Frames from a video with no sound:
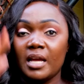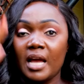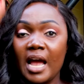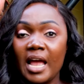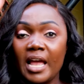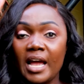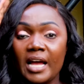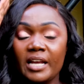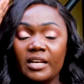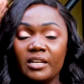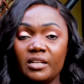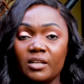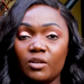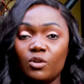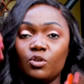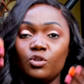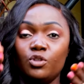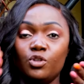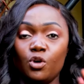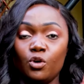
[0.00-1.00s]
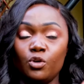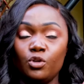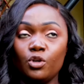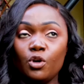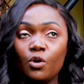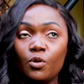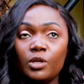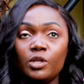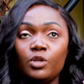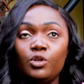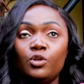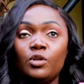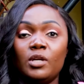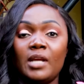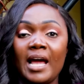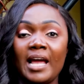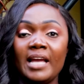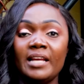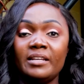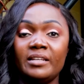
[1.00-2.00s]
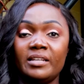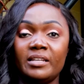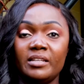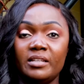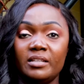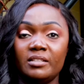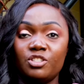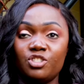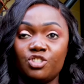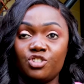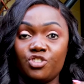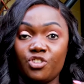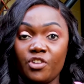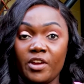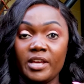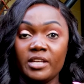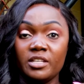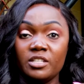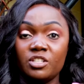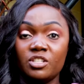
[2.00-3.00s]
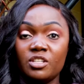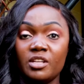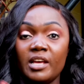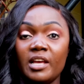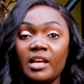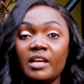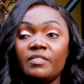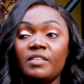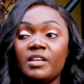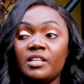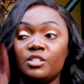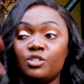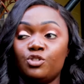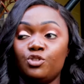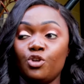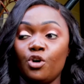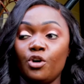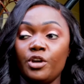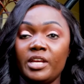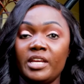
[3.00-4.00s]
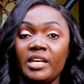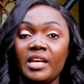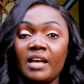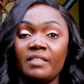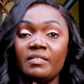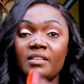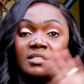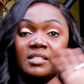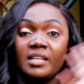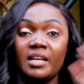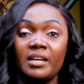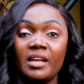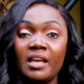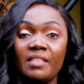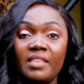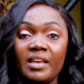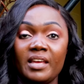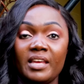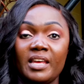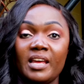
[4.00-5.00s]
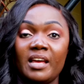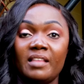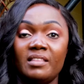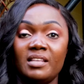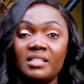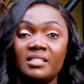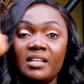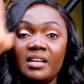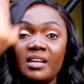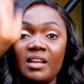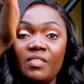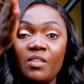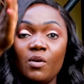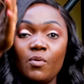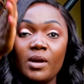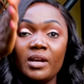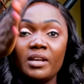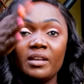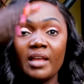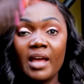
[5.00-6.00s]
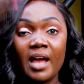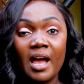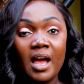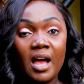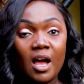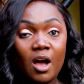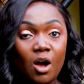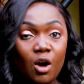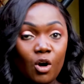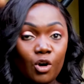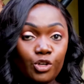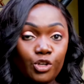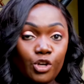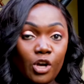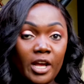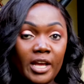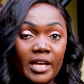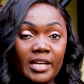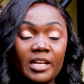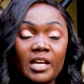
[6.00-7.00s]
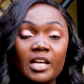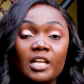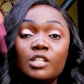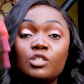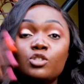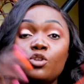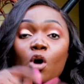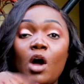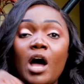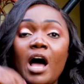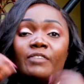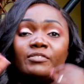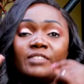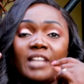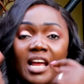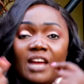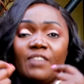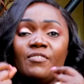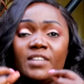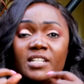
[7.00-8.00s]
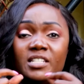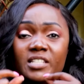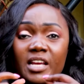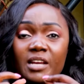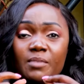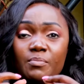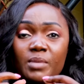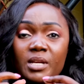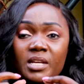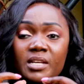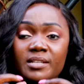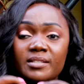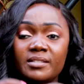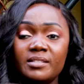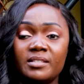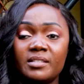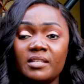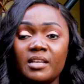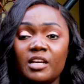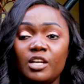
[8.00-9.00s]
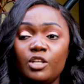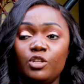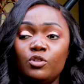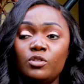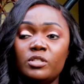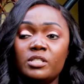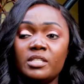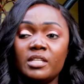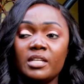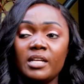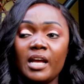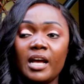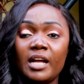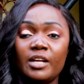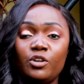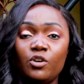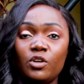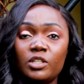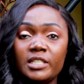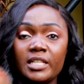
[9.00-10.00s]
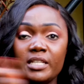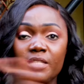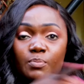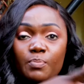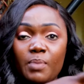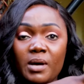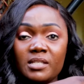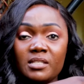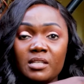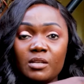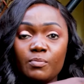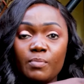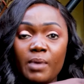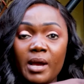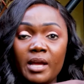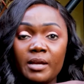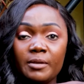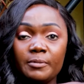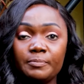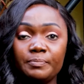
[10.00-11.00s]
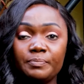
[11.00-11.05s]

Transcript: I had, you lie straight, there's door here, there's another here, there's another one there on your head. So after every 10 minutes, you'll see a doctor is passing by.